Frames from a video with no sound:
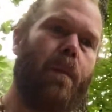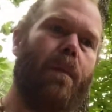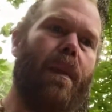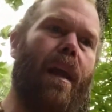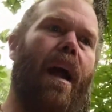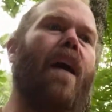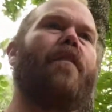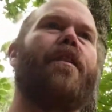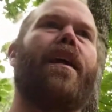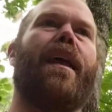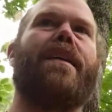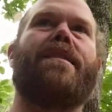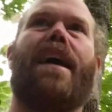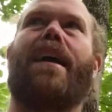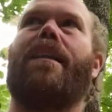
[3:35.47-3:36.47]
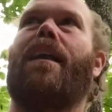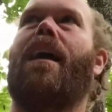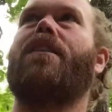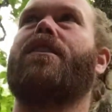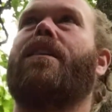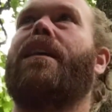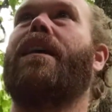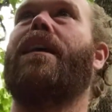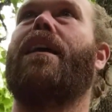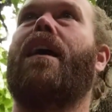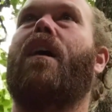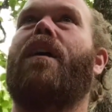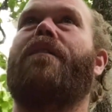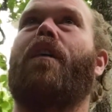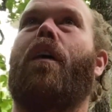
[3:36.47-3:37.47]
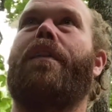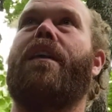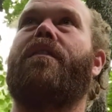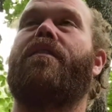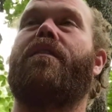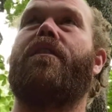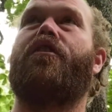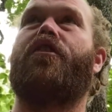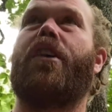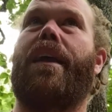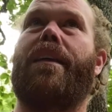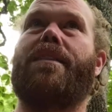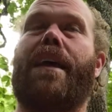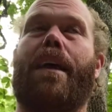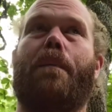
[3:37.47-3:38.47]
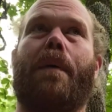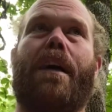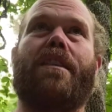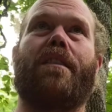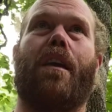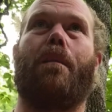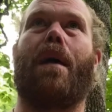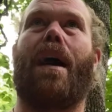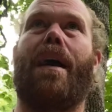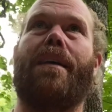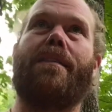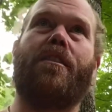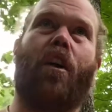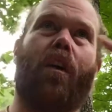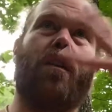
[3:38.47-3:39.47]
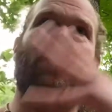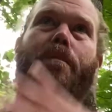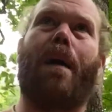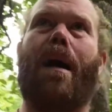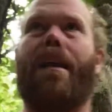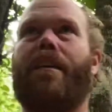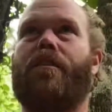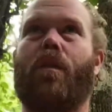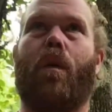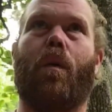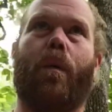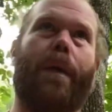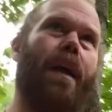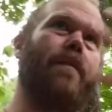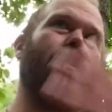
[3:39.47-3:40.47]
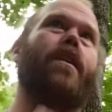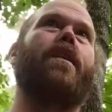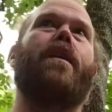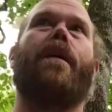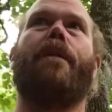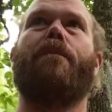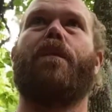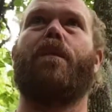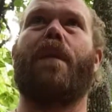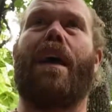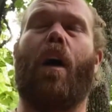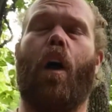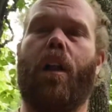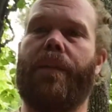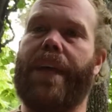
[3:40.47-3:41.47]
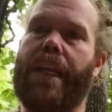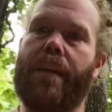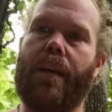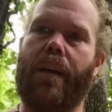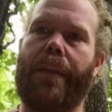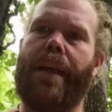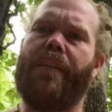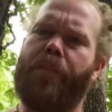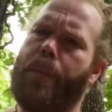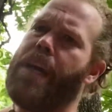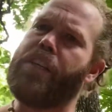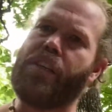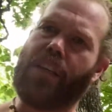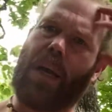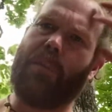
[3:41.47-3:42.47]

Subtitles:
I feel like psychologically, if all this shit is taking place in our minds, hearts, body, soul, whatever, like all of it, all the information is coming